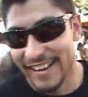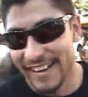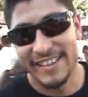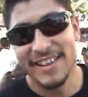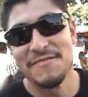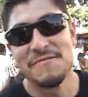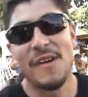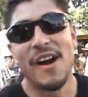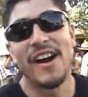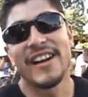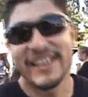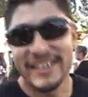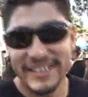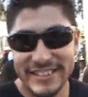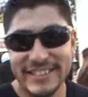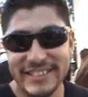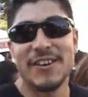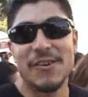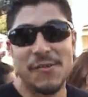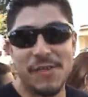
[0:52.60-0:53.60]
I think
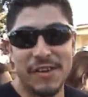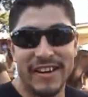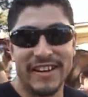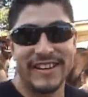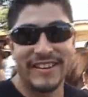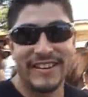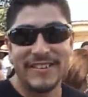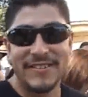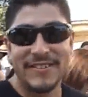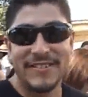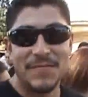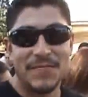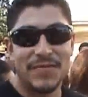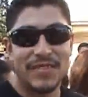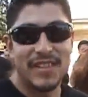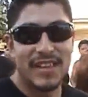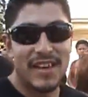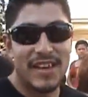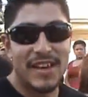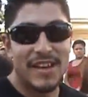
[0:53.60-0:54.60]
Marquez is gonna win. Why?
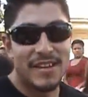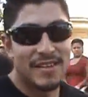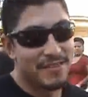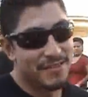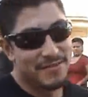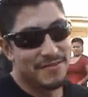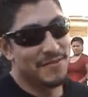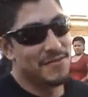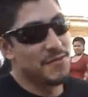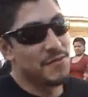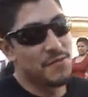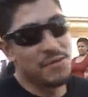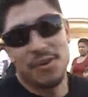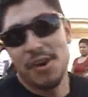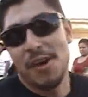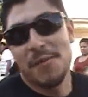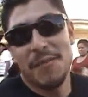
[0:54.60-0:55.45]
Well,